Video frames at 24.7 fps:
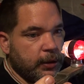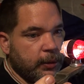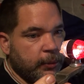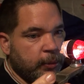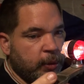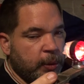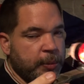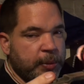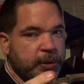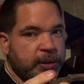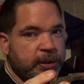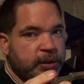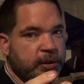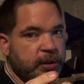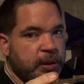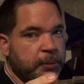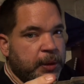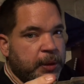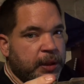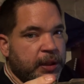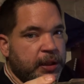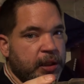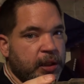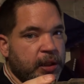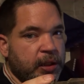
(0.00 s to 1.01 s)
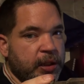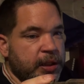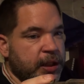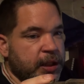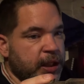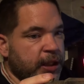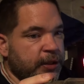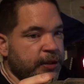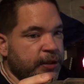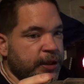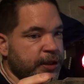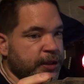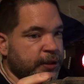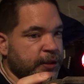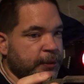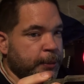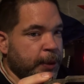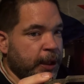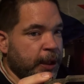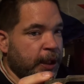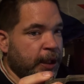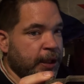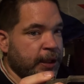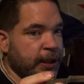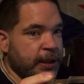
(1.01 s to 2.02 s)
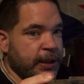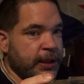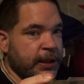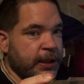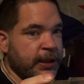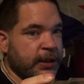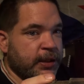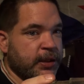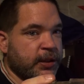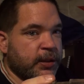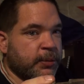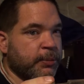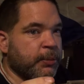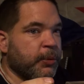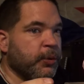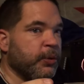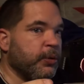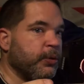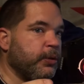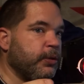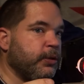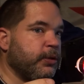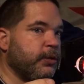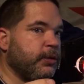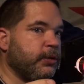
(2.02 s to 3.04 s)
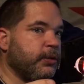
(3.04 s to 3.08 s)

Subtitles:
But I'm assuming the idea is of making it this small